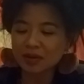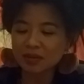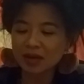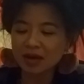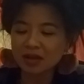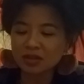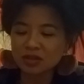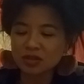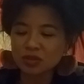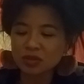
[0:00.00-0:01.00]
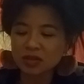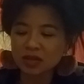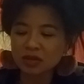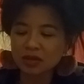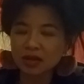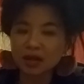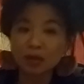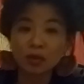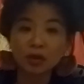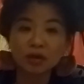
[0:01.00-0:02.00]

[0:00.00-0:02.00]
yeah, I just was like, okay, well,